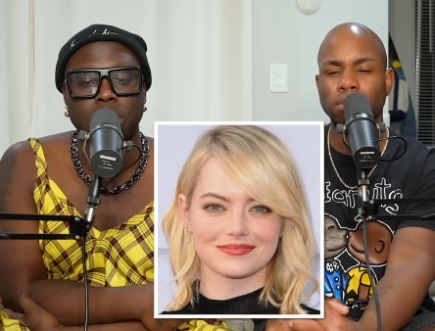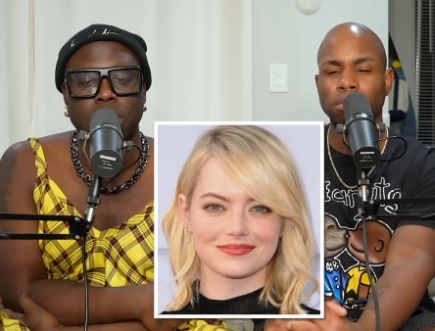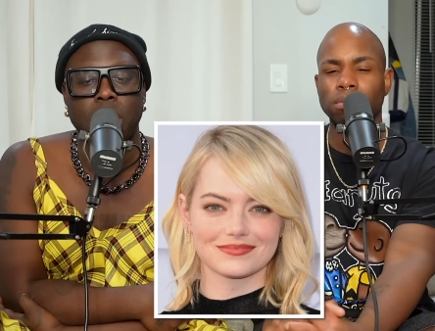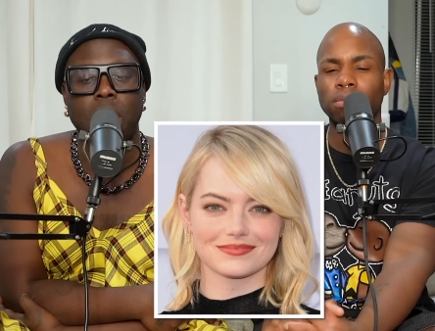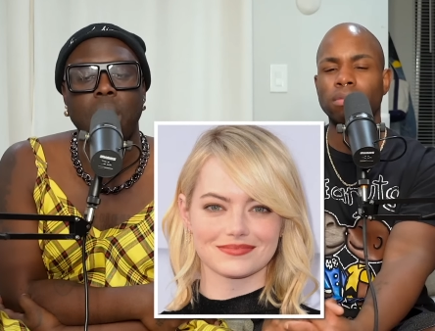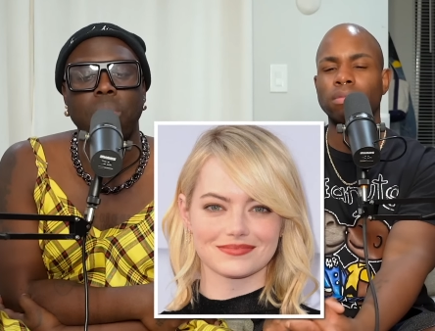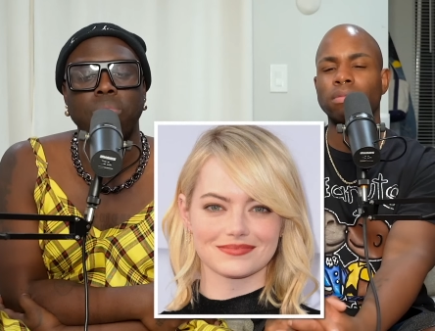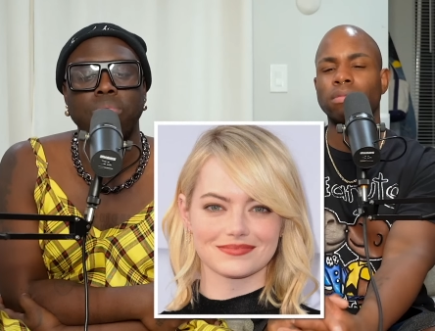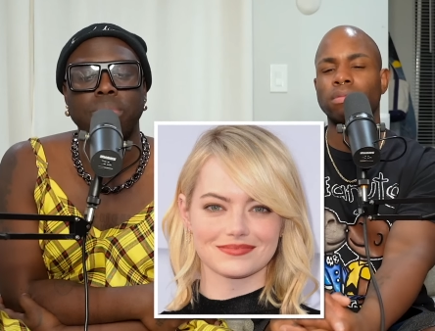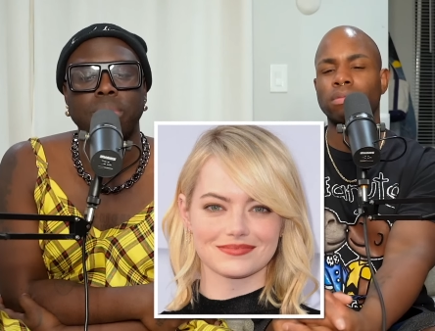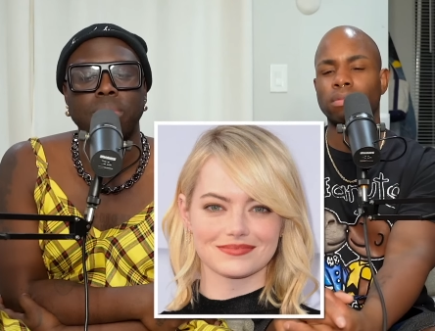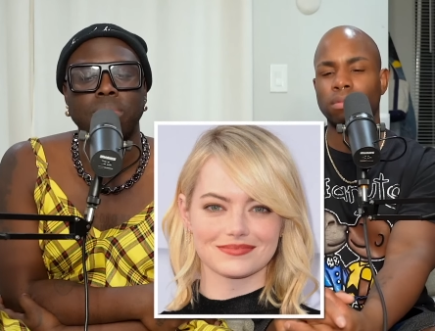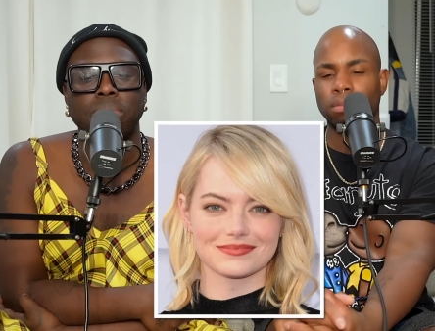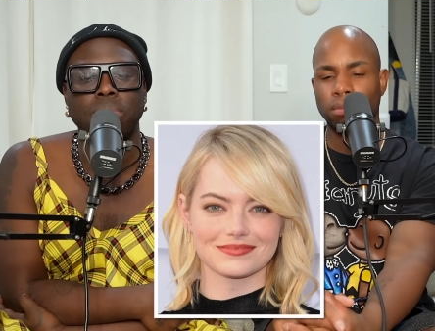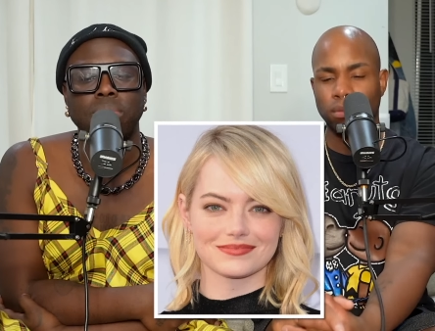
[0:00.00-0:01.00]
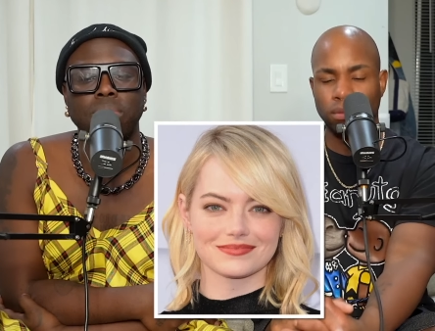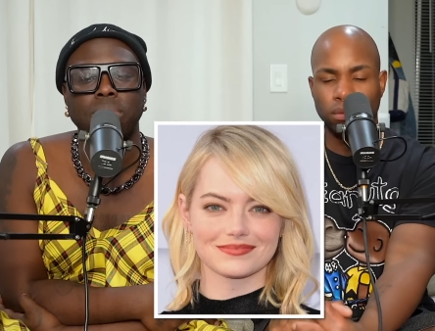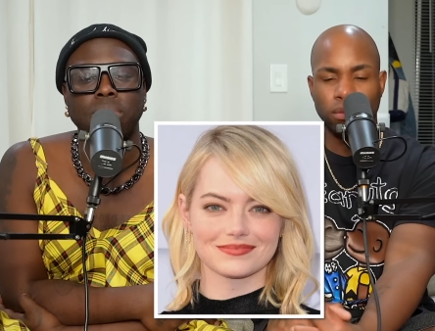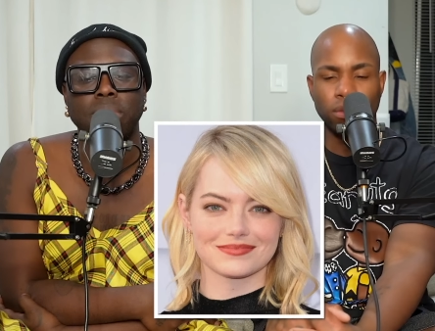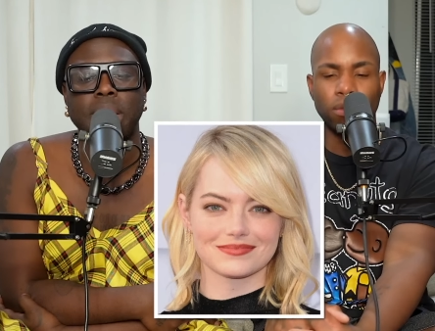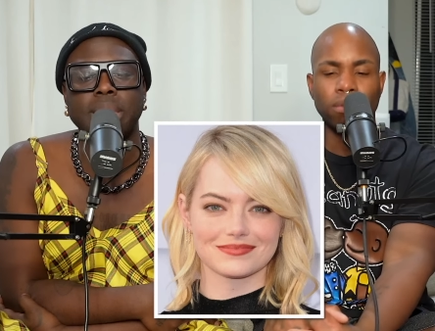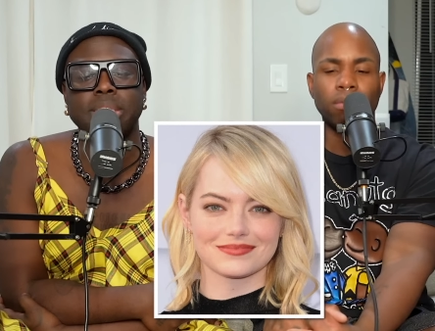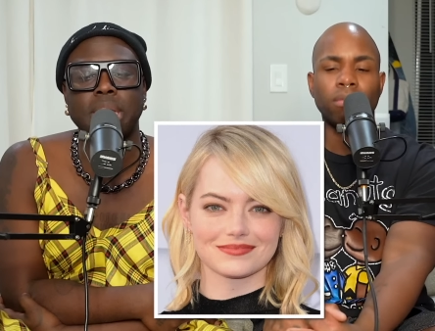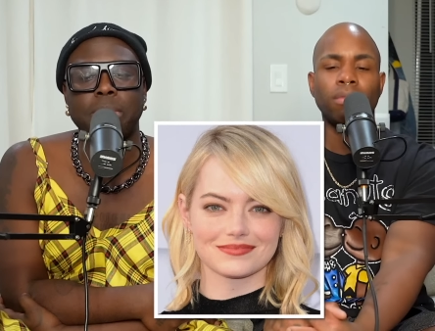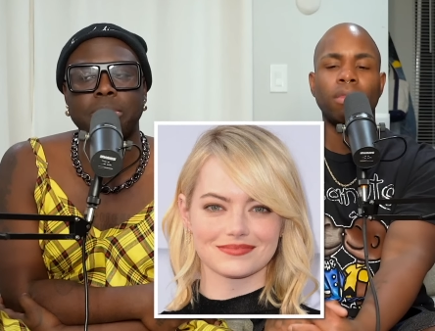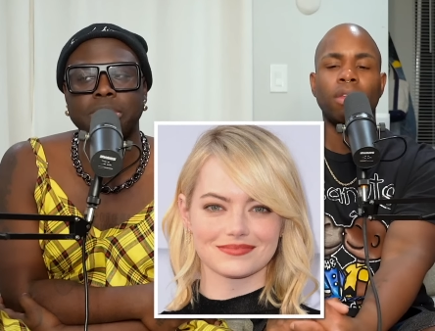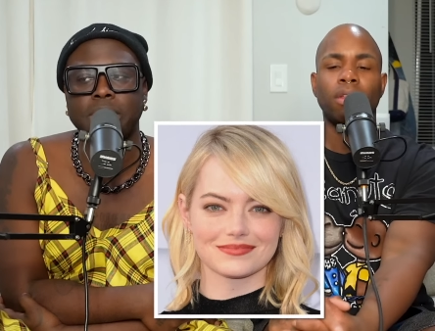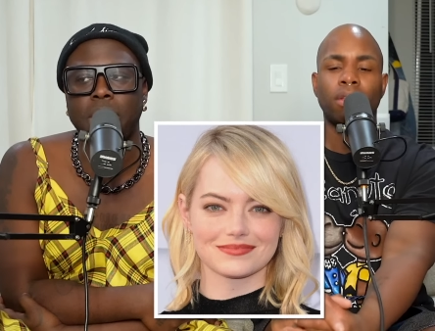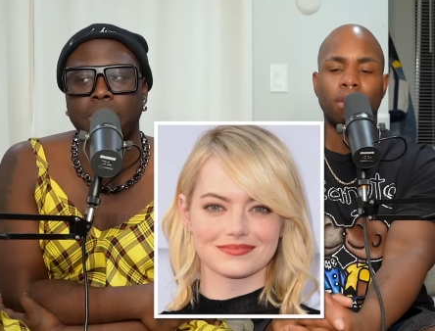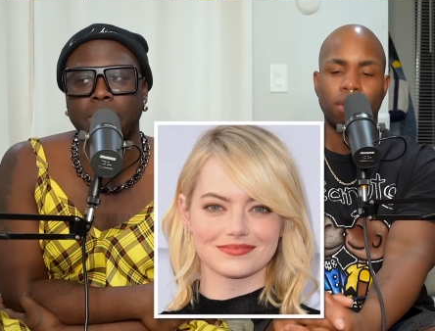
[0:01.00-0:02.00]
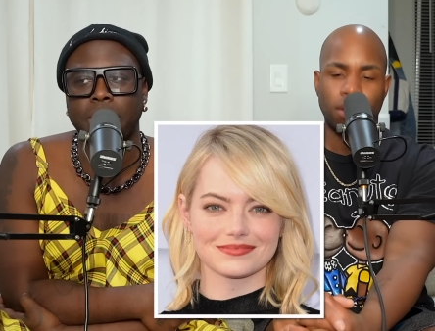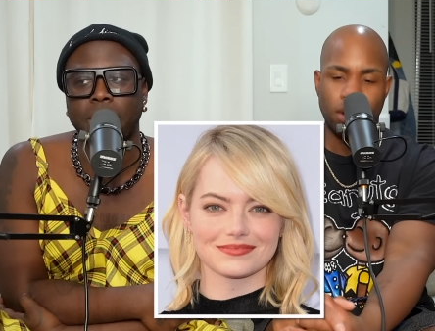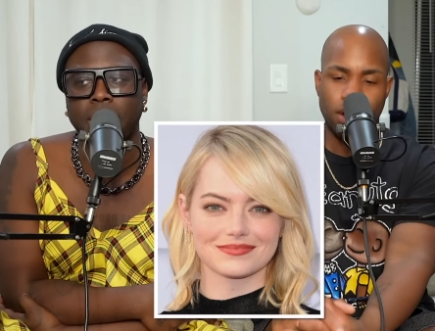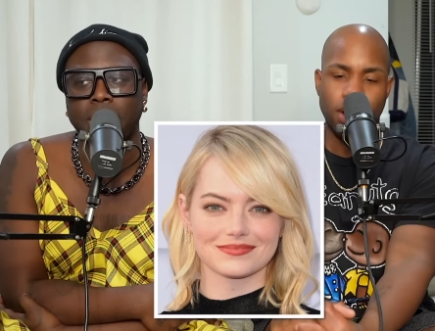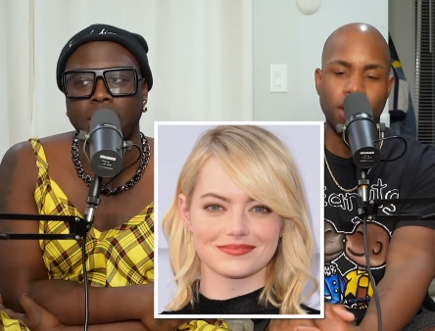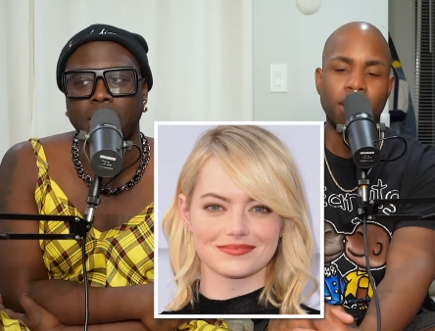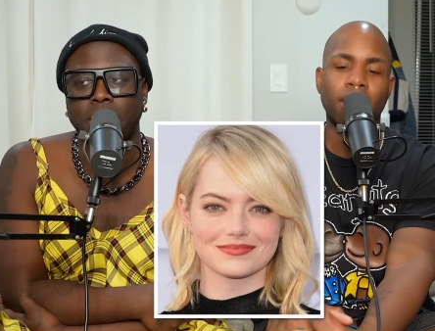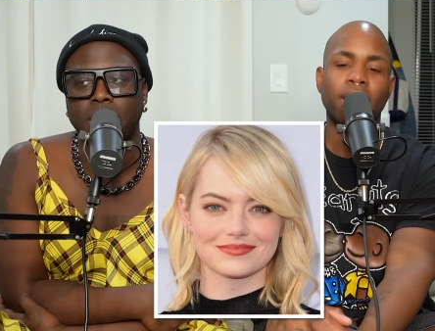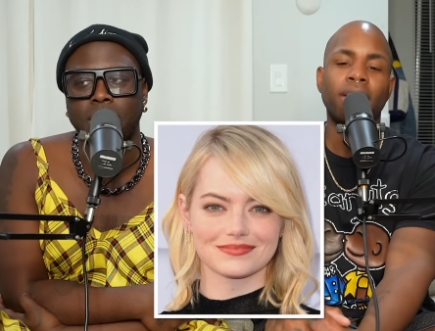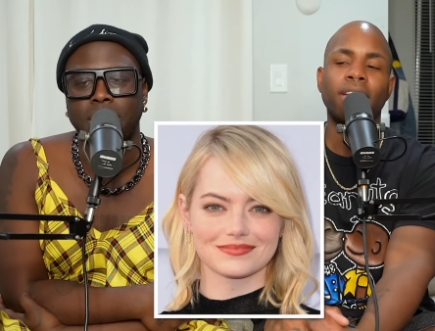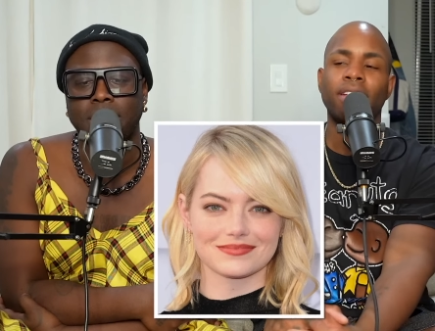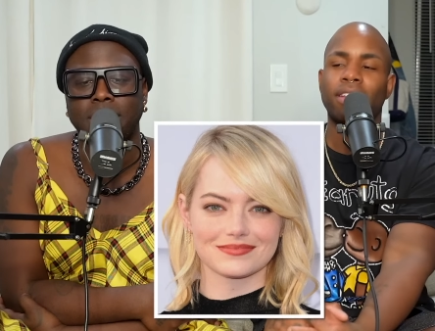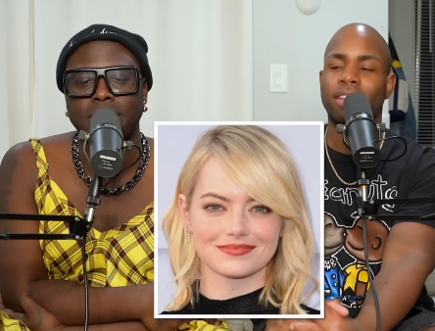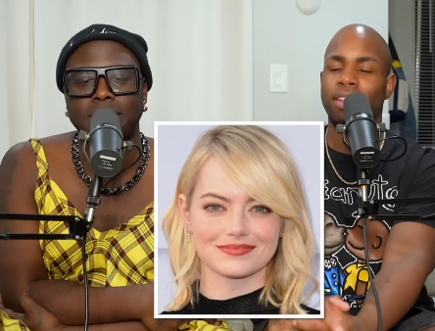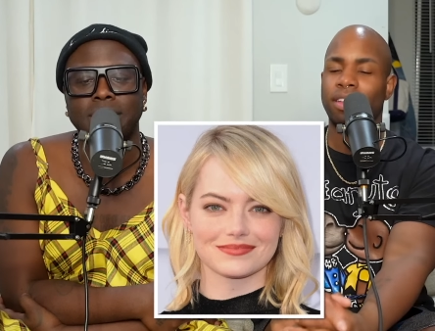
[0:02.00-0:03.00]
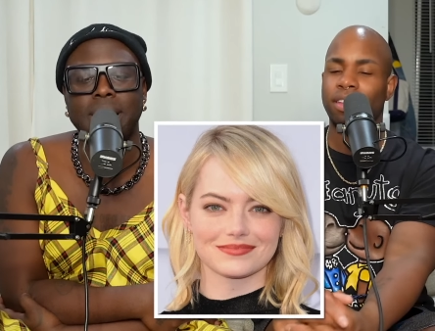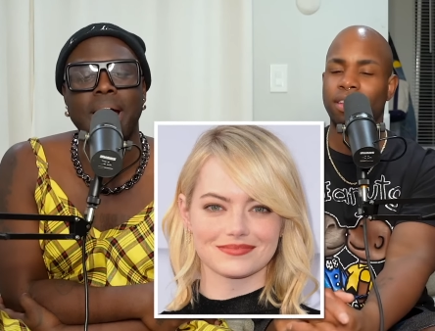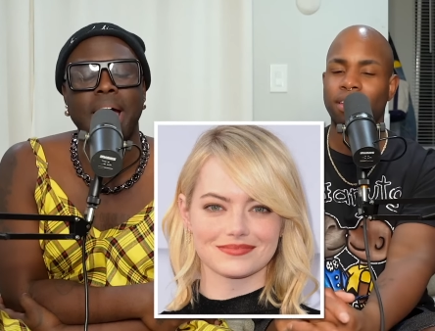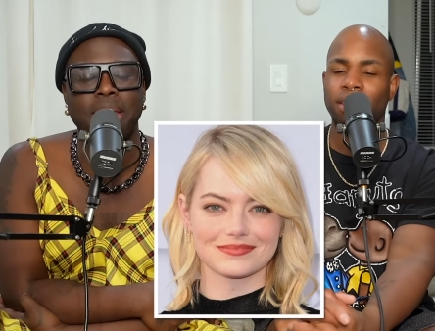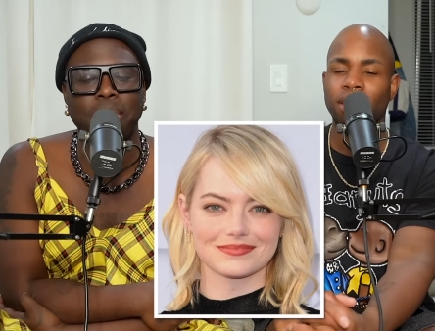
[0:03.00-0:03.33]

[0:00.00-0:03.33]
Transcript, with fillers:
Speaker 1: Oh, that's Emma Stone again. Uh huh. Yeah, I